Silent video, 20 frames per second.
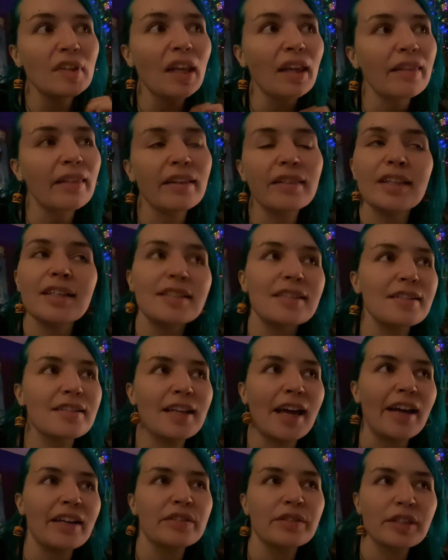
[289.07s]
that this is
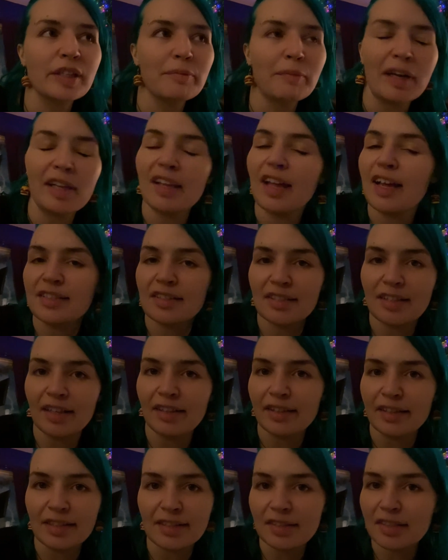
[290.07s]
actually my last
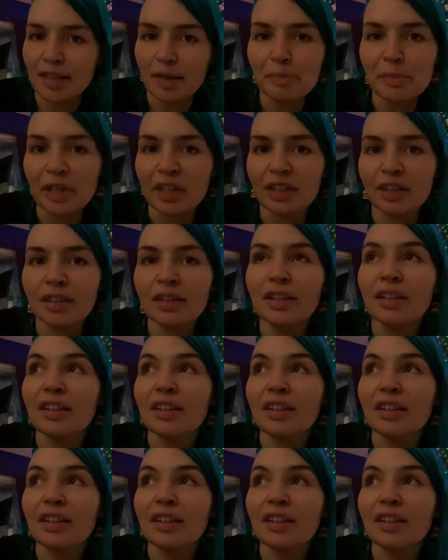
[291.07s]
daily December